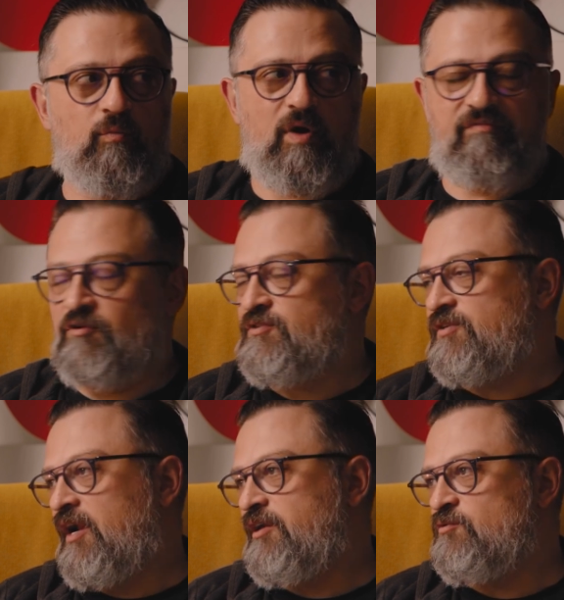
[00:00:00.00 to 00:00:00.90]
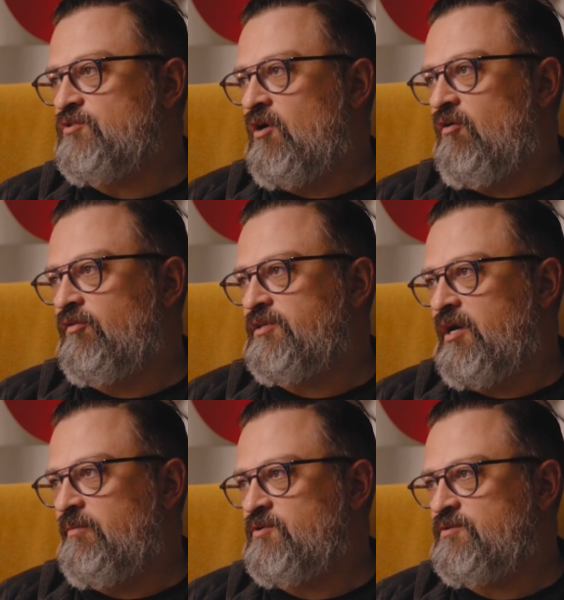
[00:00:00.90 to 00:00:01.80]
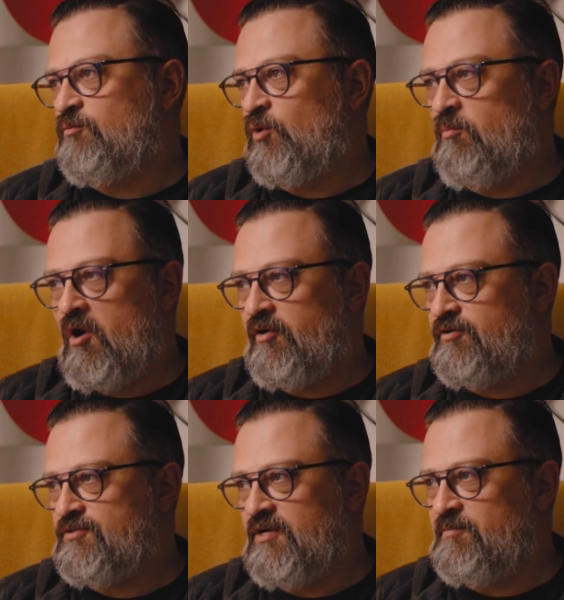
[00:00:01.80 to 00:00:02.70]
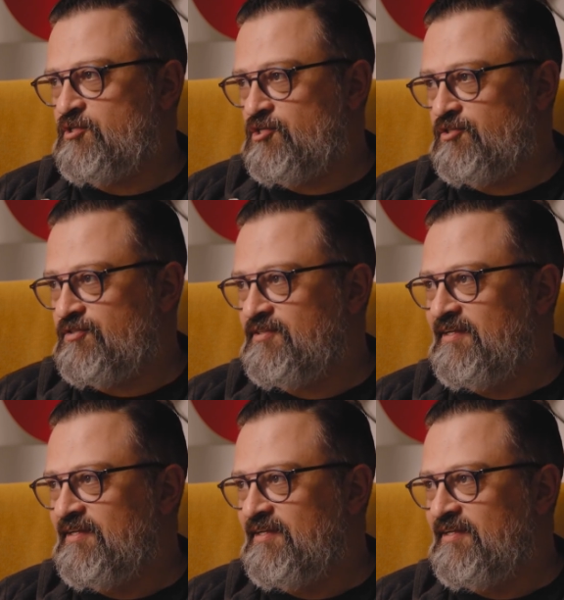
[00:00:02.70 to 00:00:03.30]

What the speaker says: reference that I use all the time is we're marketers, not magicians.